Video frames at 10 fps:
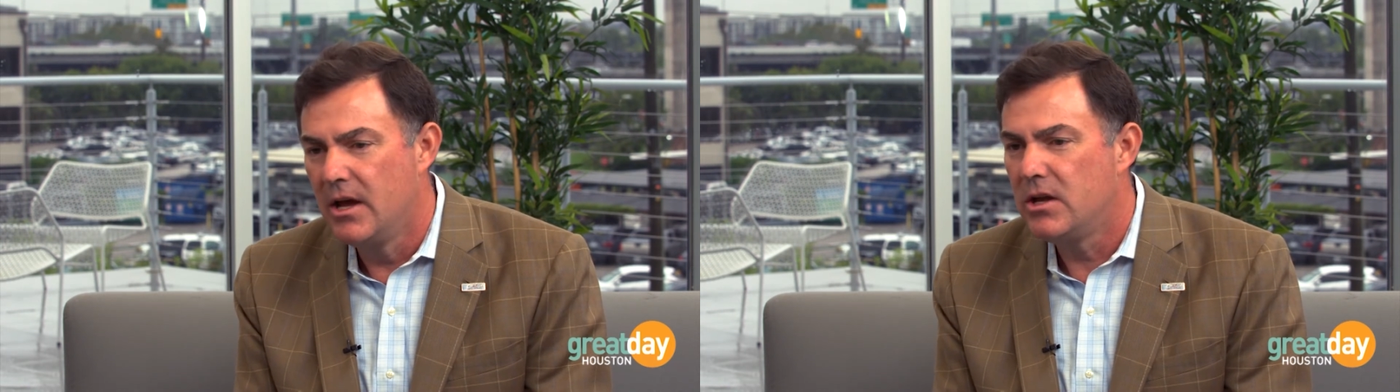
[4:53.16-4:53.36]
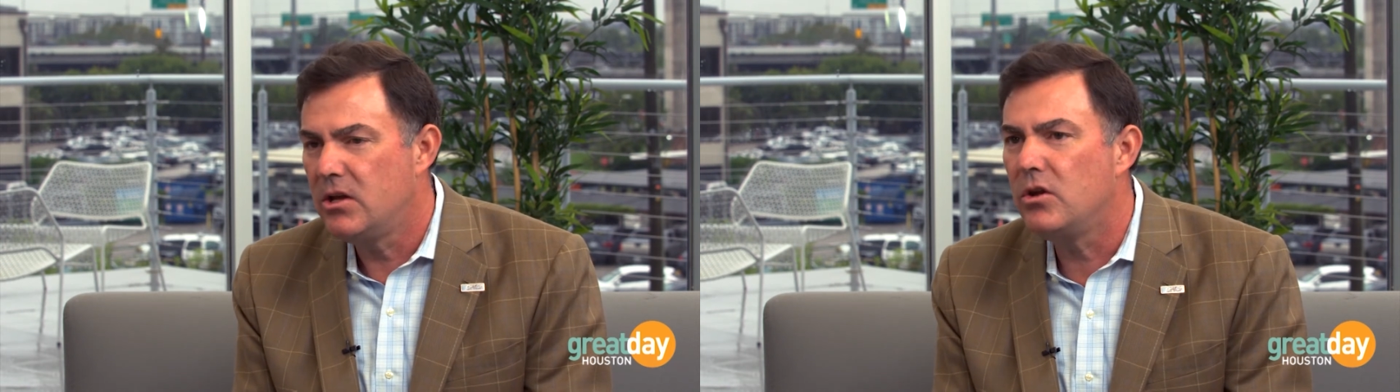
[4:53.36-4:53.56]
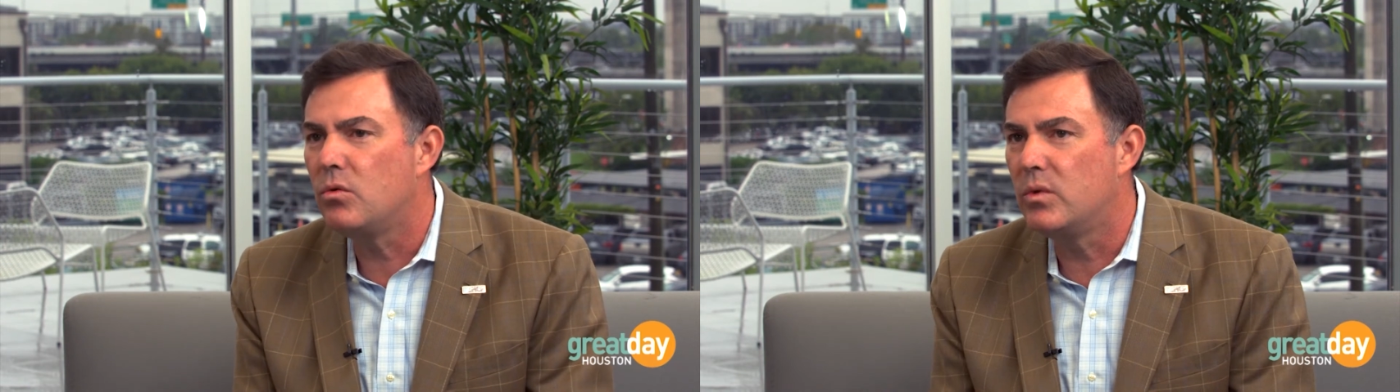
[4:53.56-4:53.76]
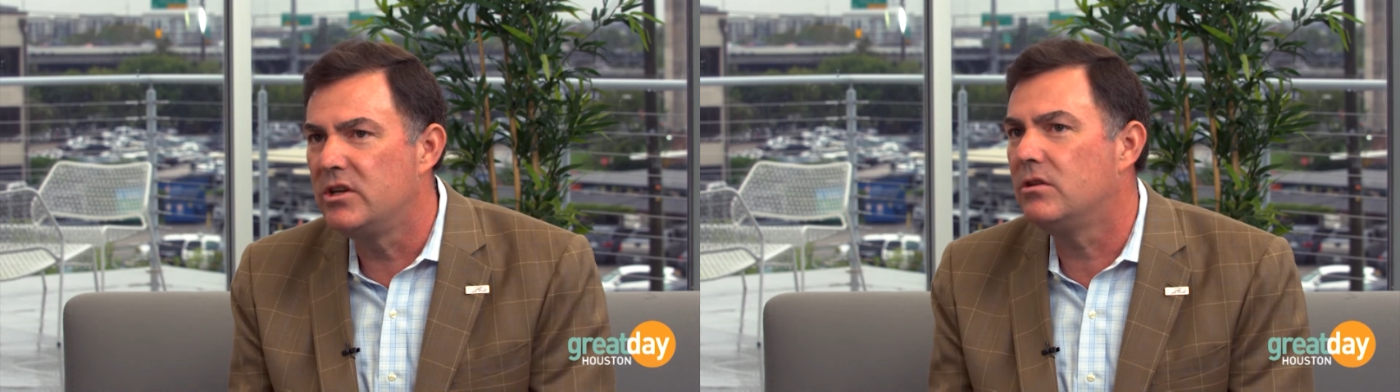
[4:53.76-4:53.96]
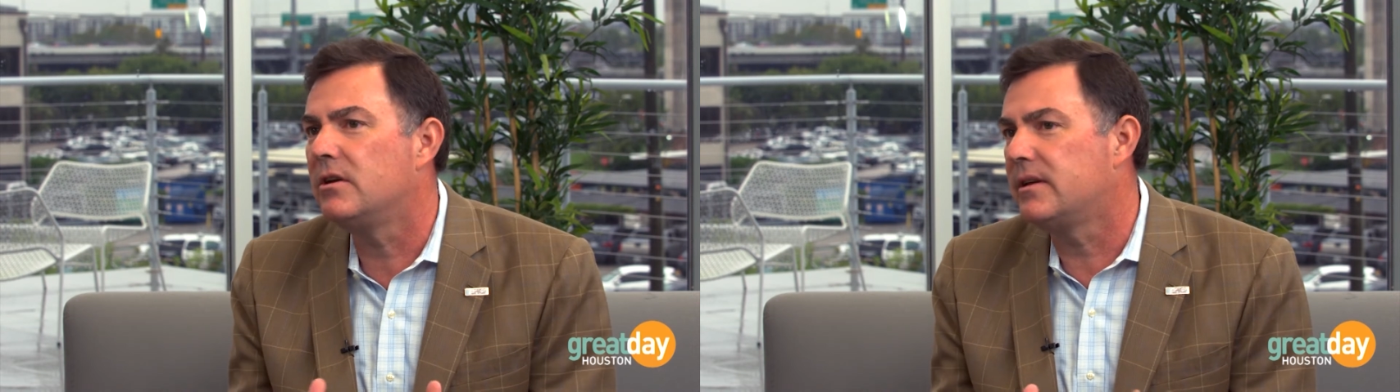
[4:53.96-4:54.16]
you know,
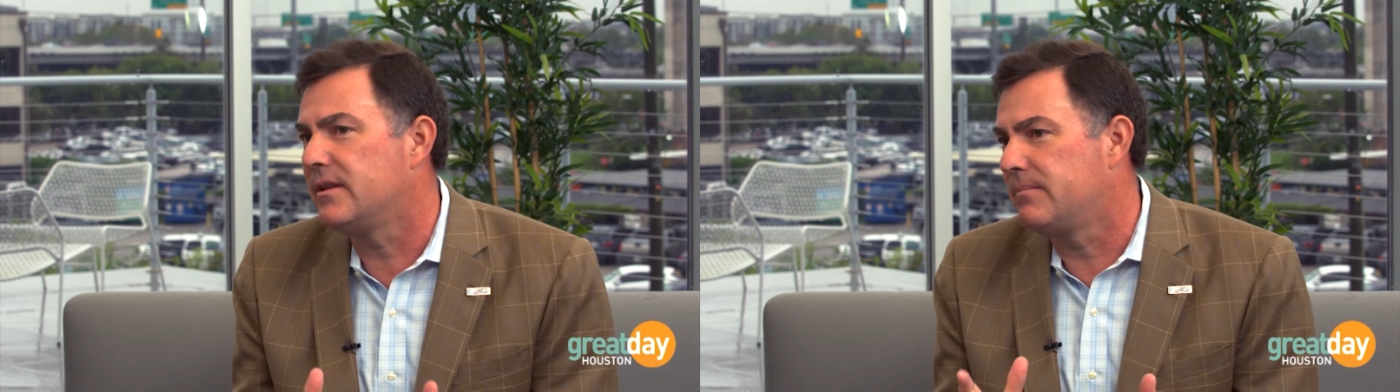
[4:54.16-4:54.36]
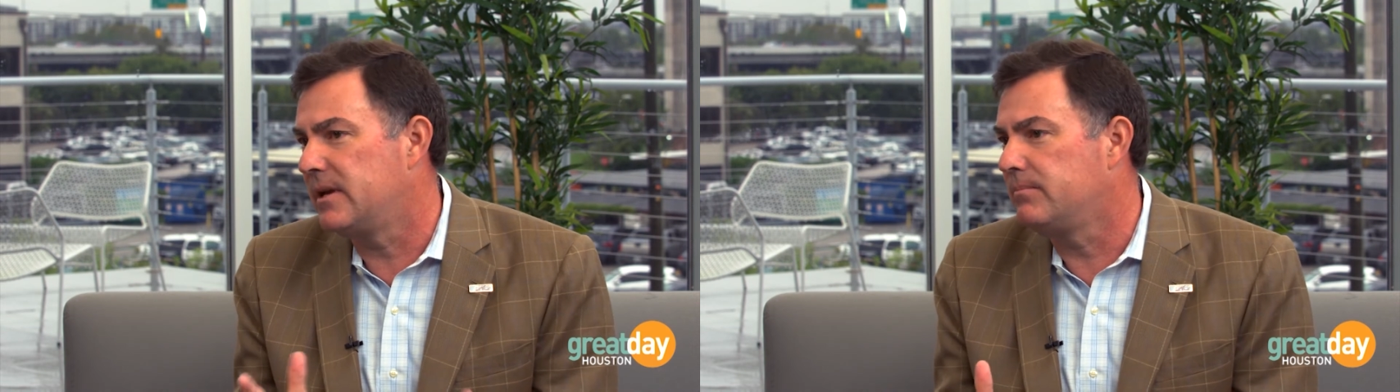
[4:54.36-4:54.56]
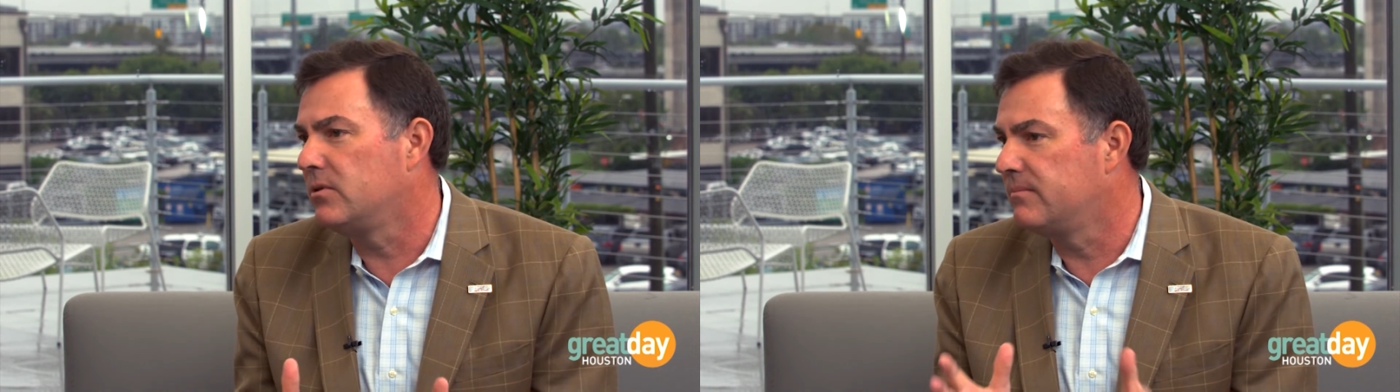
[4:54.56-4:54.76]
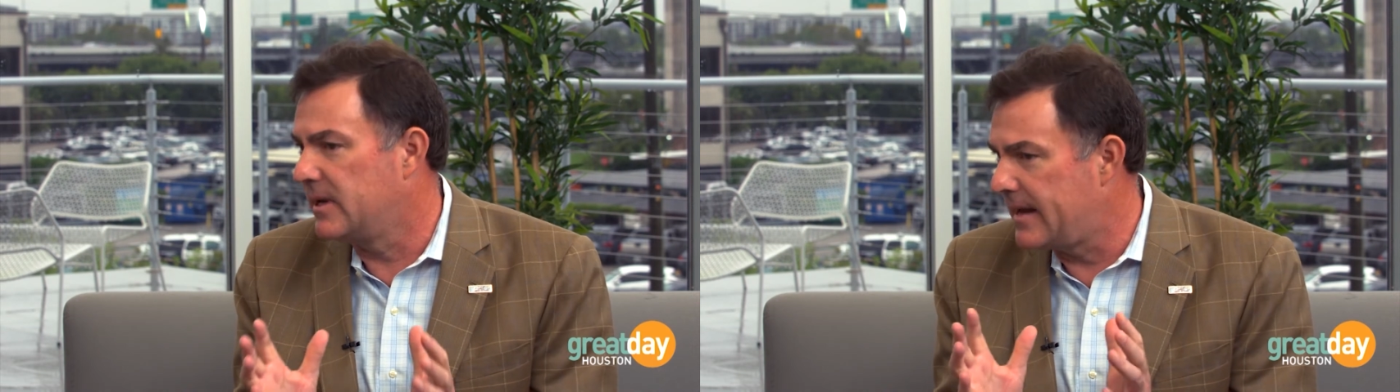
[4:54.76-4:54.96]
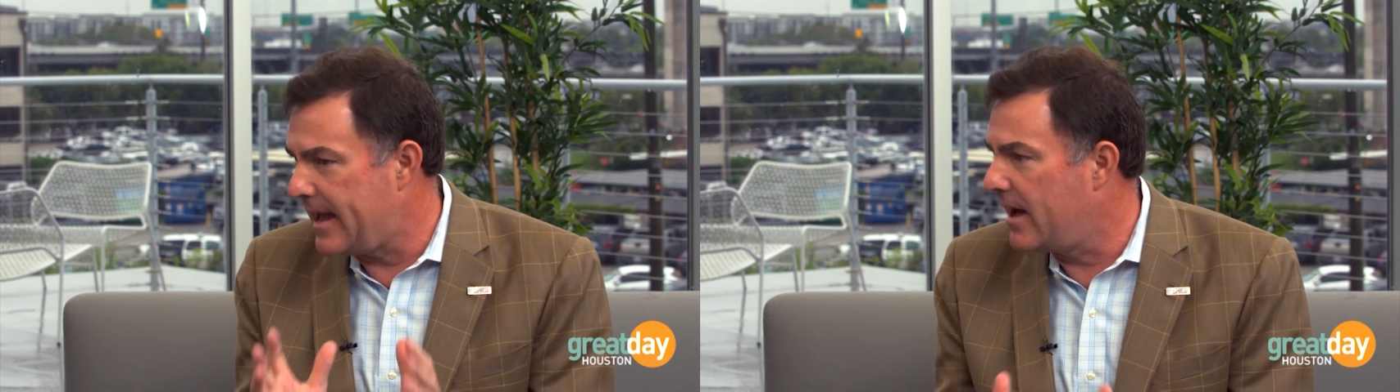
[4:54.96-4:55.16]
when you look at the people who've
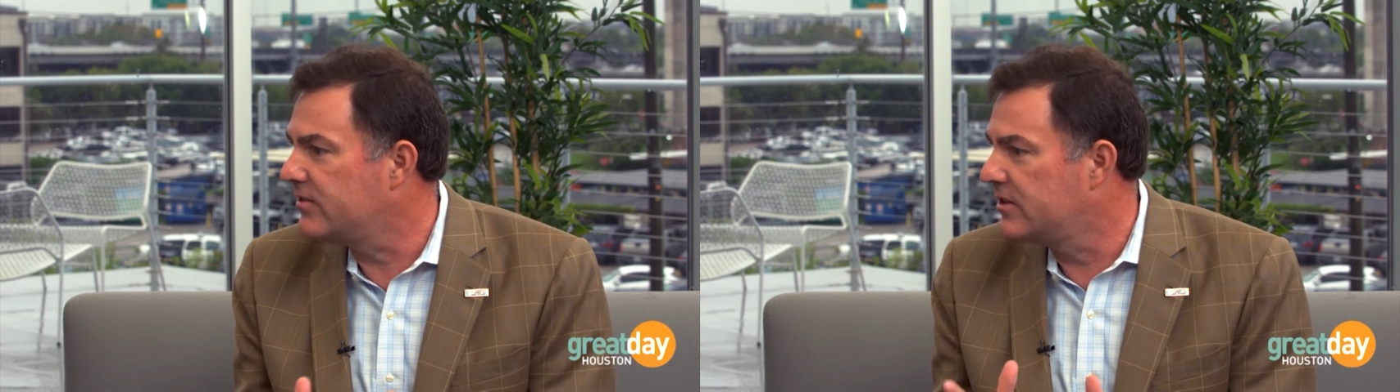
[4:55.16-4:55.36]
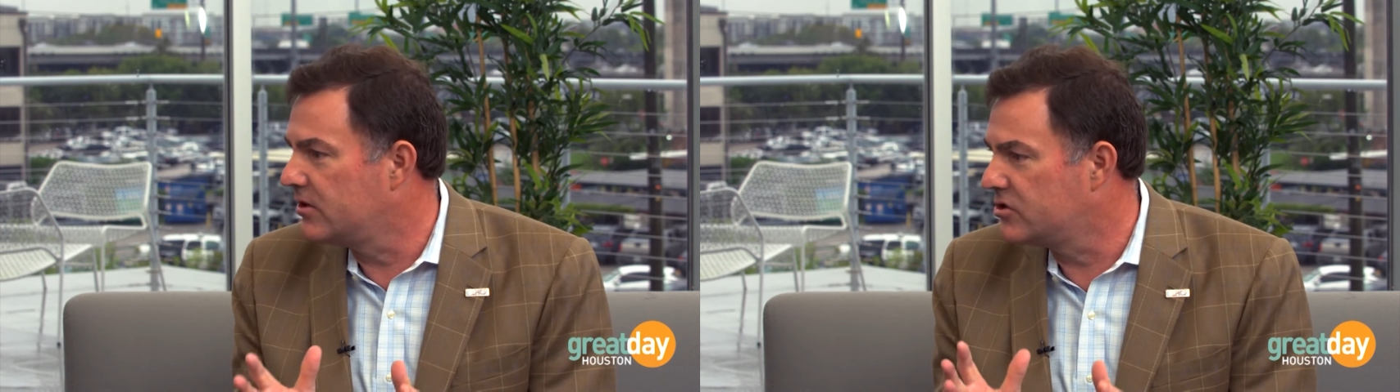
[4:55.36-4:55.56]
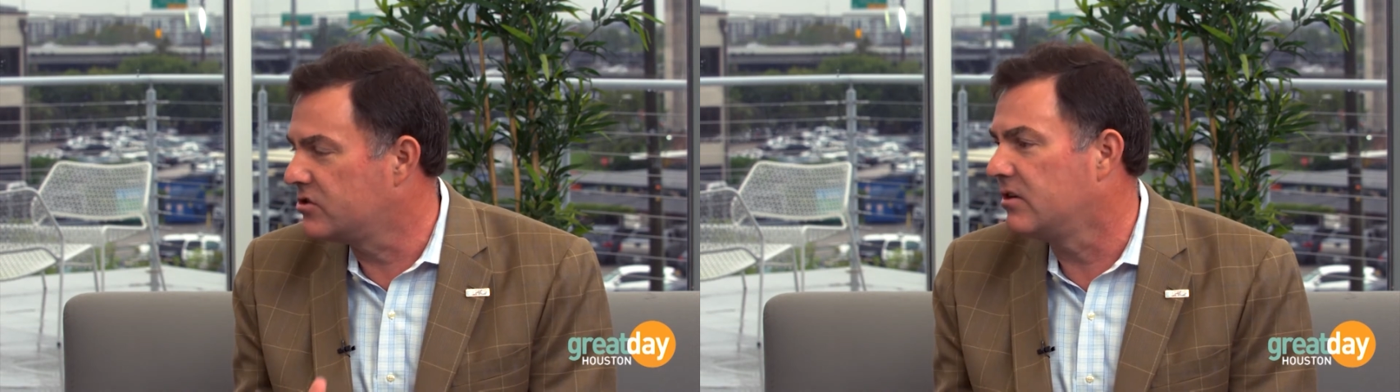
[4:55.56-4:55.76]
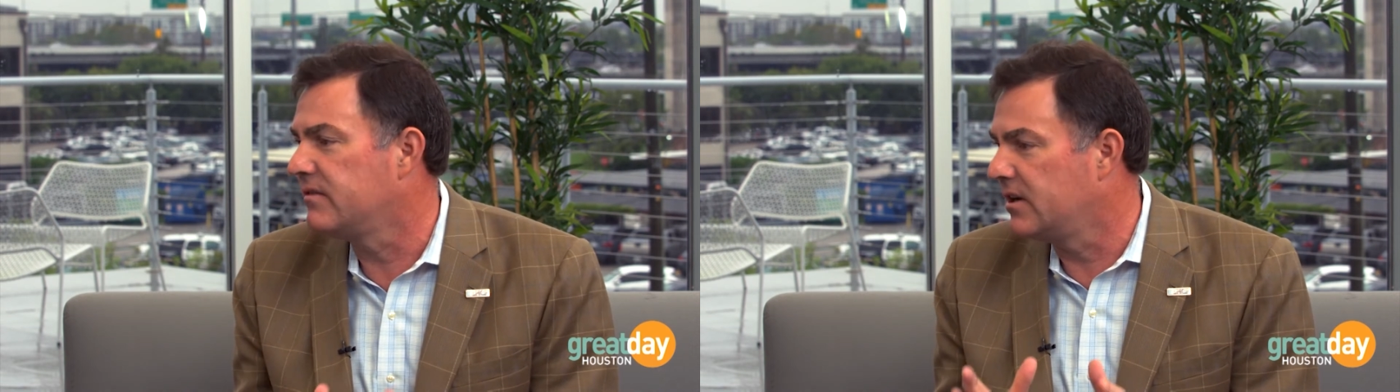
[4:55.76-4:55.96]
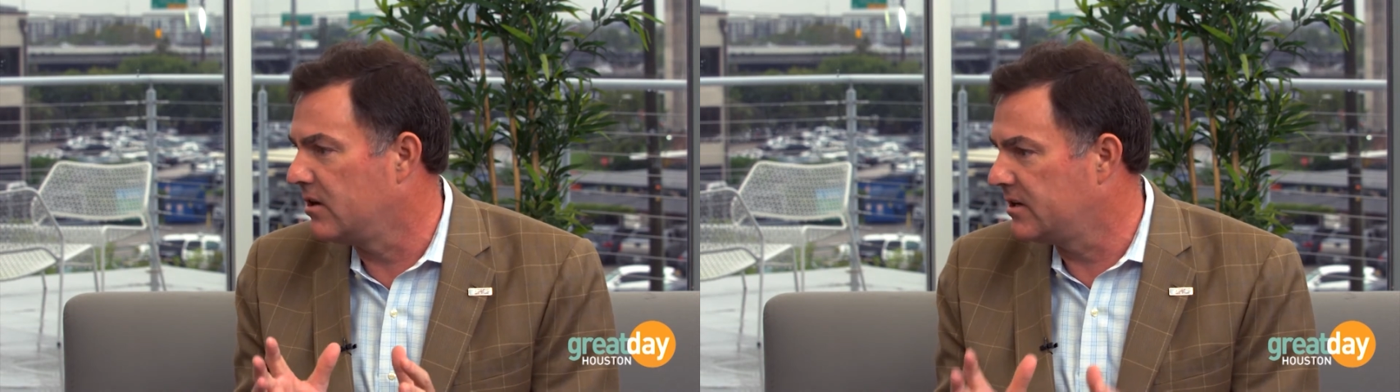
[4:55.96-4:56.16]
been out there
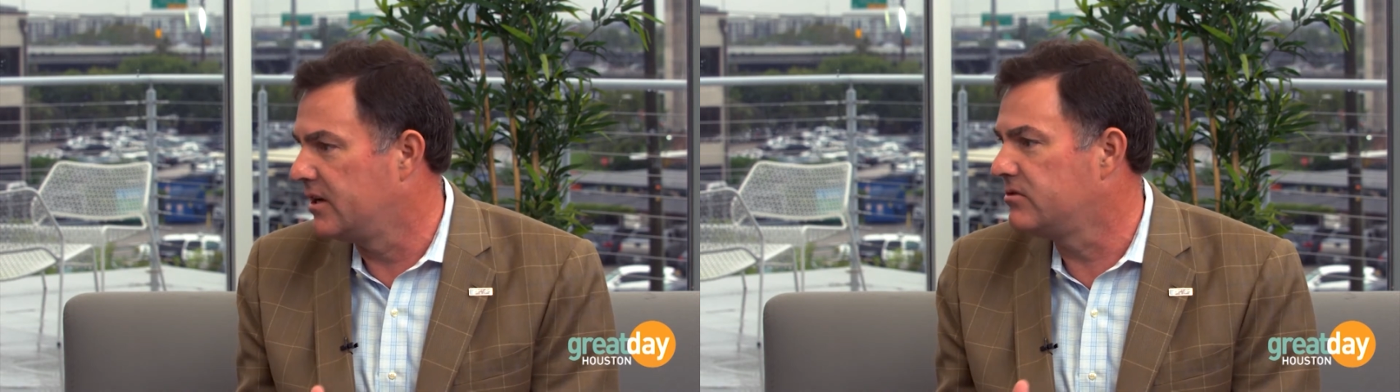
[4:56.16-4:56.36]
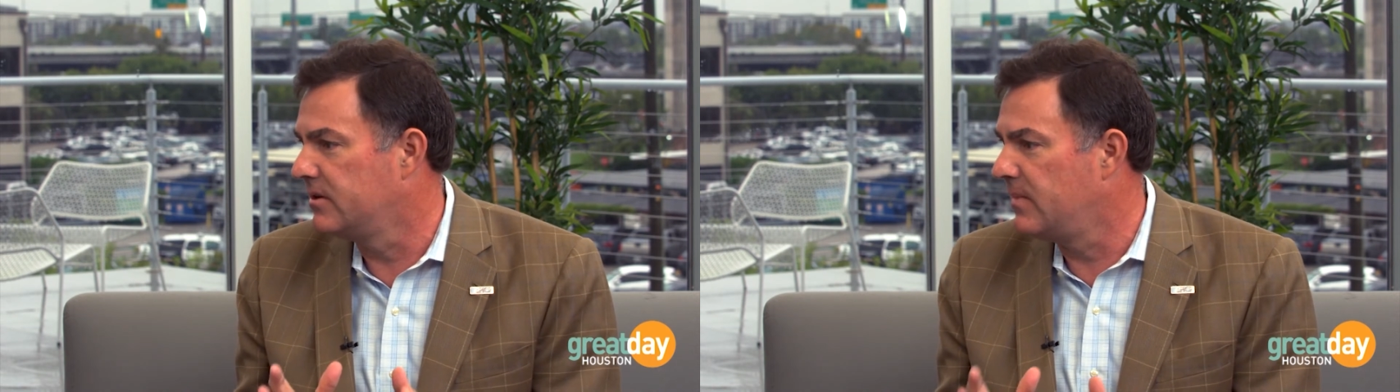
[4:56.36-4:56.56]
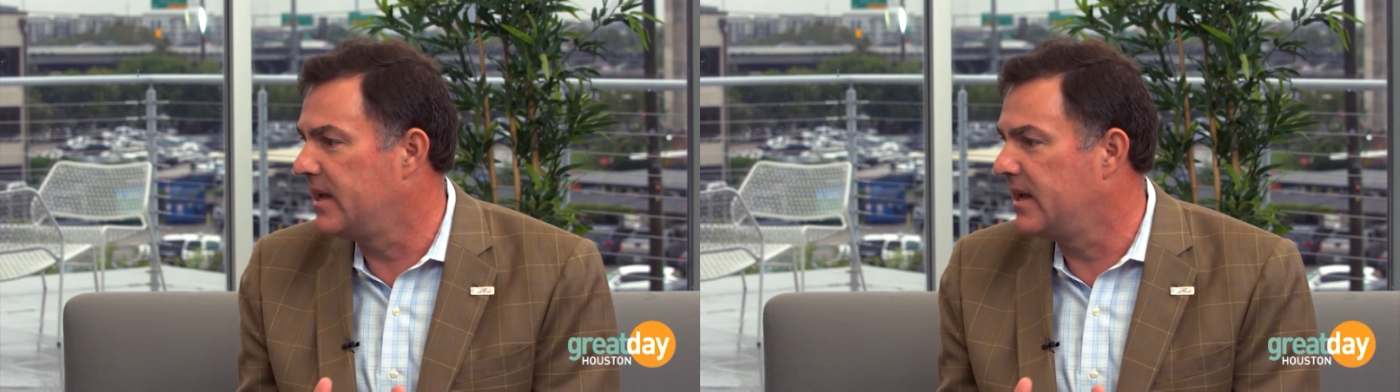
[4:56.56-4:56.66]
serving our country,